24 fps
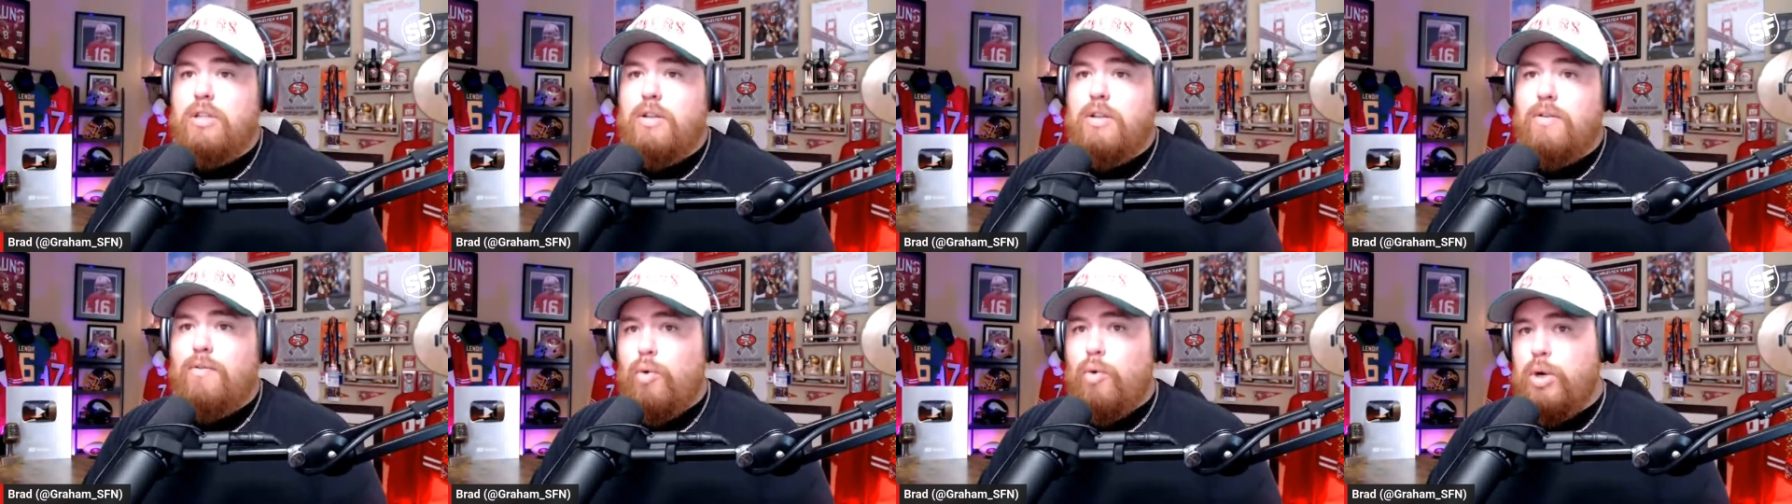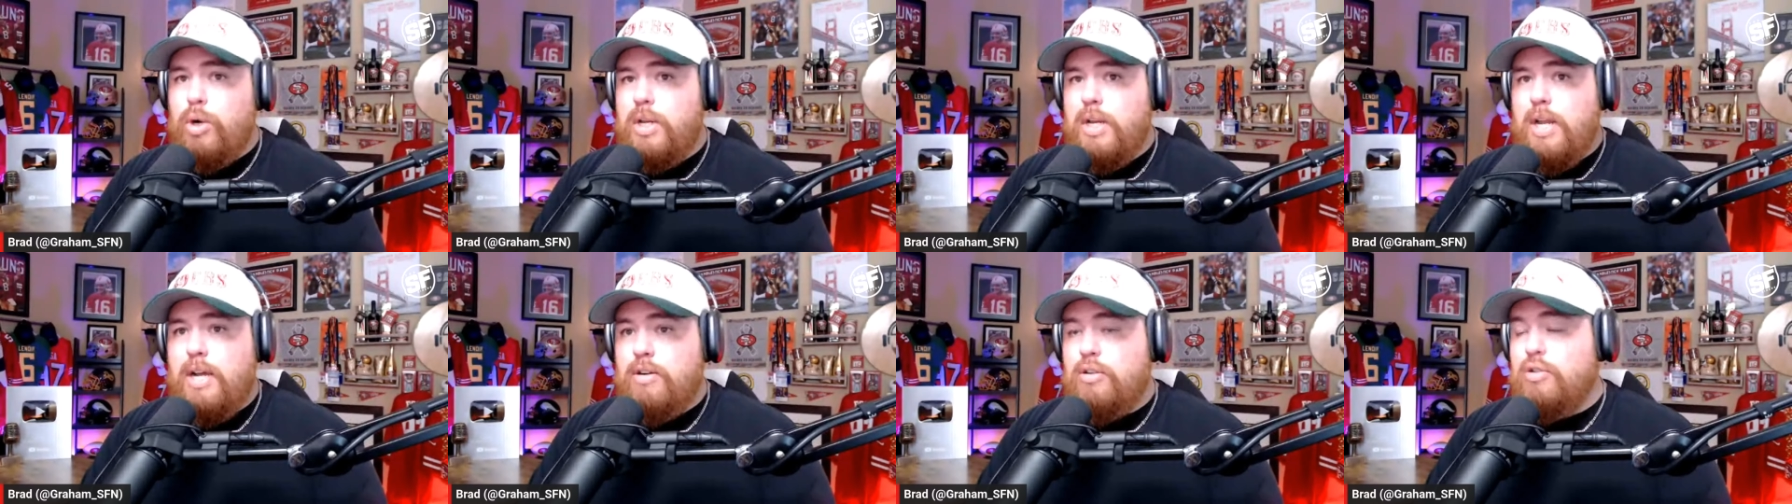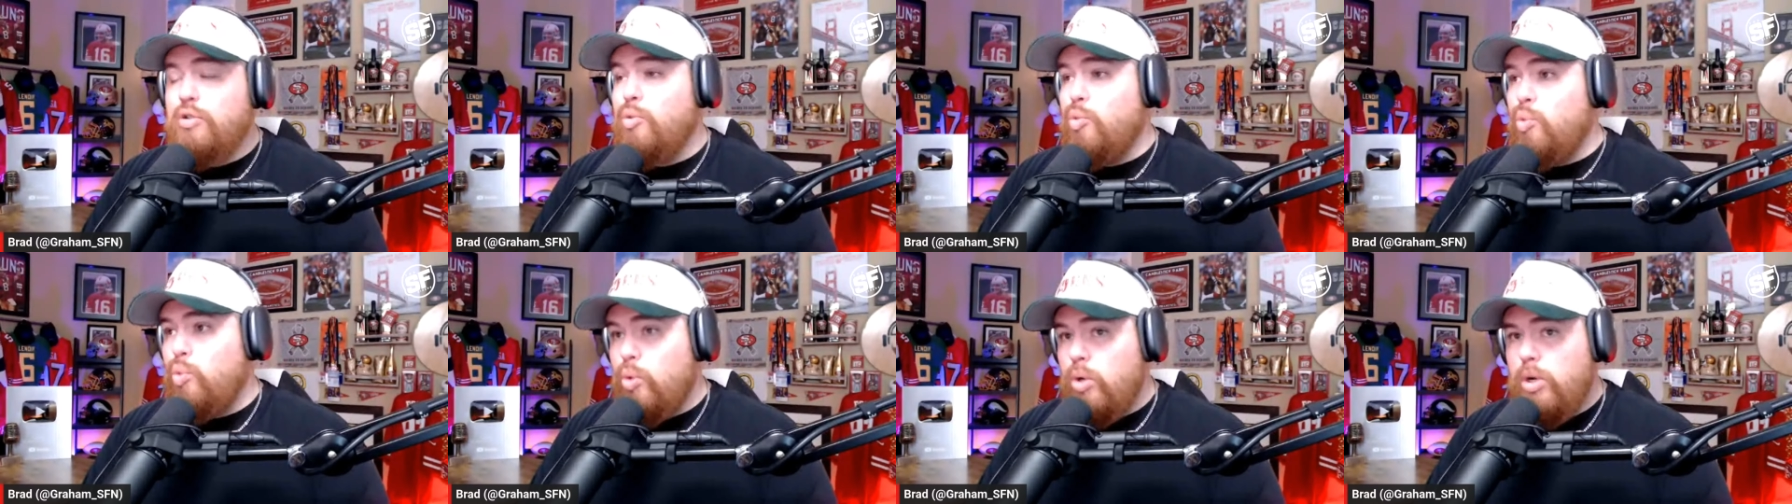the 49ers
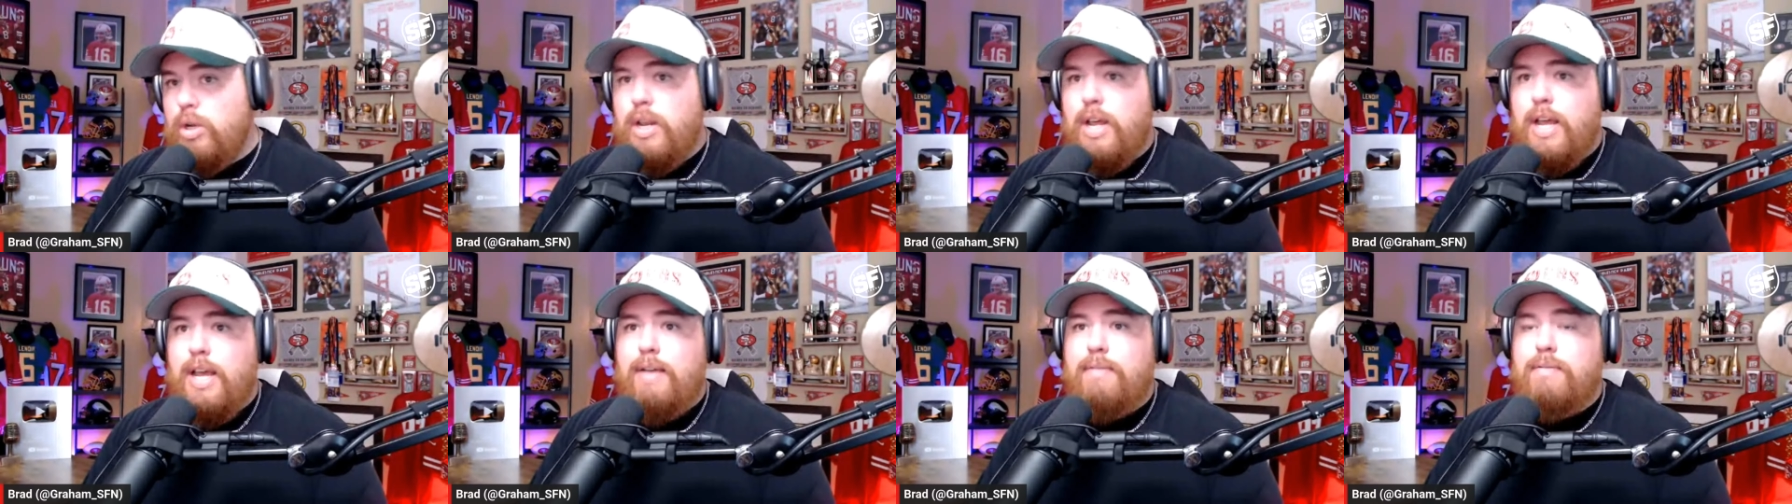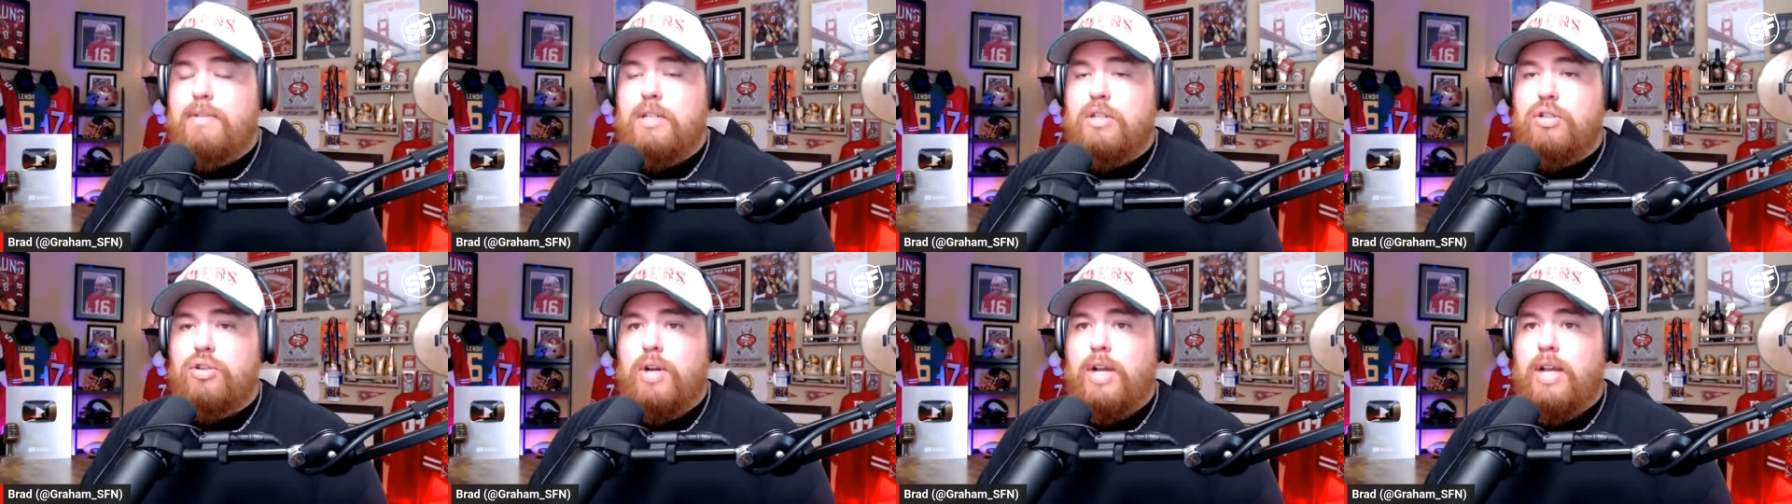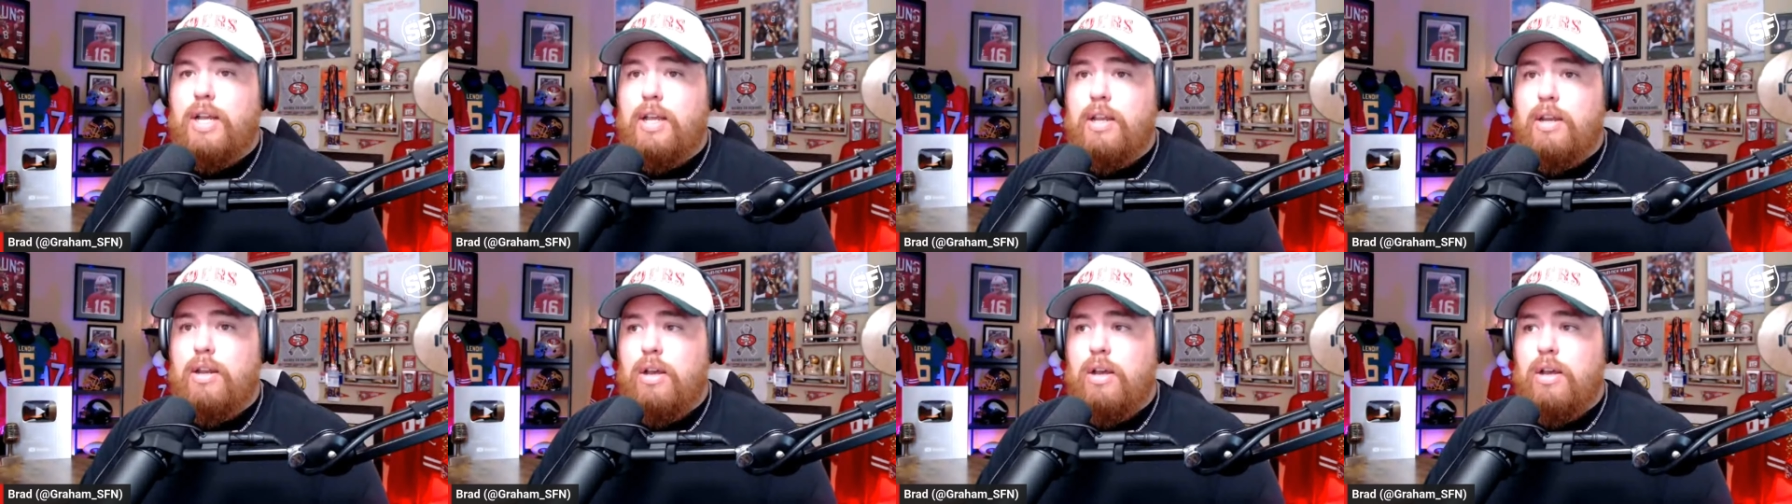would have to trade